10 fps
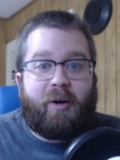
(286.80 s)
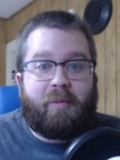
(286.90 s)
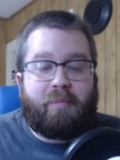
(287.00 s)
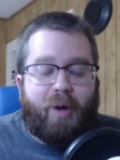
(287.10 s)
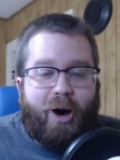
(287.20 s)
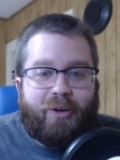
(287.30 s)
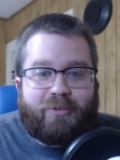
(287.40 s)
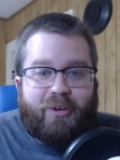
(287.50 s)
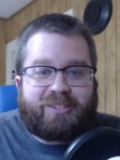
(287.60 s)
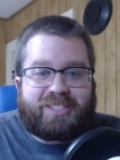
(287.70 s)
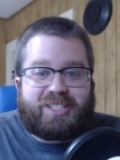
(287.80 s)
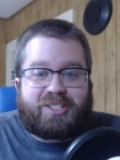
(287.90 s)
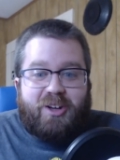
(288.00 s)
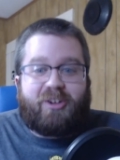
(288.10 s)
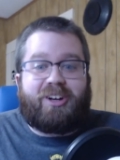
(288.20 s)
Maul versus
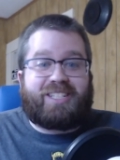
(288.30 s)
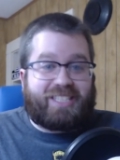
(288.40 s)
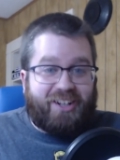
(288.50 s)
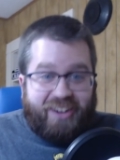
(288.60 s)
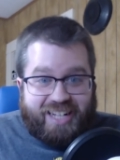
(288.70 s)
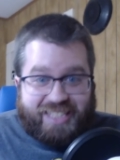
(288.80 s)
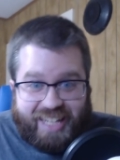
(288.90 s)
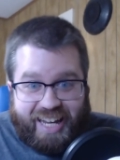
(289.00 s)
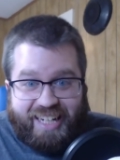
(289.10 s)
Ahsoka? Seriously?